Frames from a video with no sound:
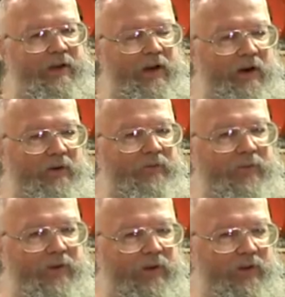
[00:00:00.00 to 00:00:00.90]
of
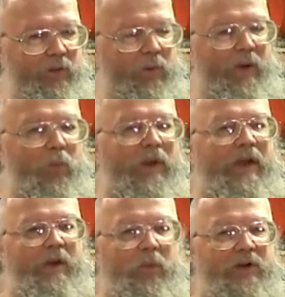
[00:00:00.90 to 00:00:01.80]
the way
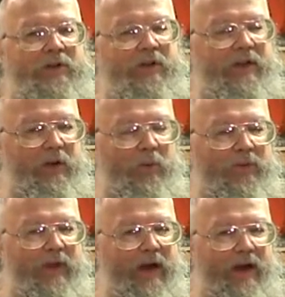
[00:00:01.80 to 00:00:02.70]
we wished to deal
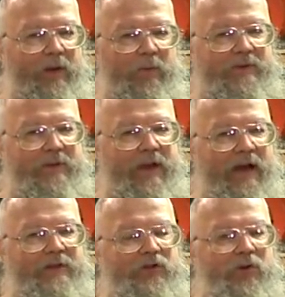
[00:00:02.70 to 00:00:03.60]
with God. It wasn't
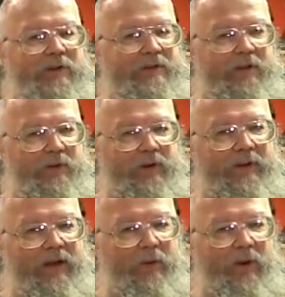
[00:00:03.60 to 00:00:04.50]
God's choice to do it
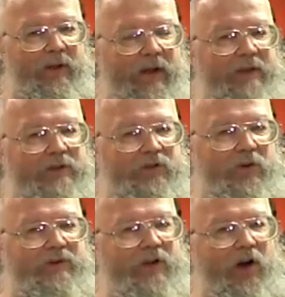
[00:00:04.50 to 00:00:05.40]
that way. God's
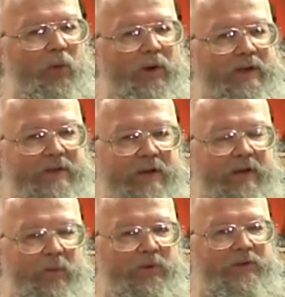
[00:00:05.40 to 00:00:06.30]
choice always
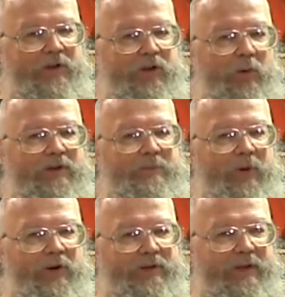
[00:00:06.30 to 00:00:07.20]
was to show us
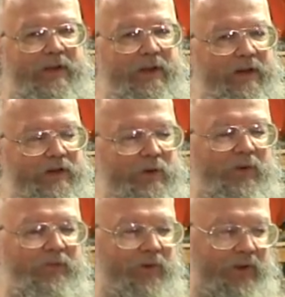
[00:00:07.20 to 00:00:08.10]
mercy and to show
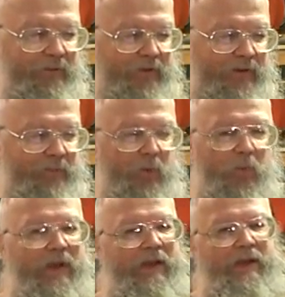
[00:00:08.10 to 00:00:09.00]
us forgiveness, but
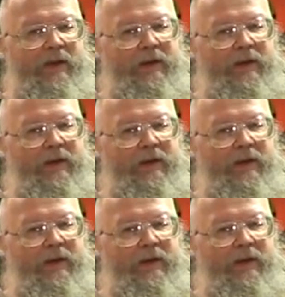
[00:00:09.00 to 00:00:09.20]
we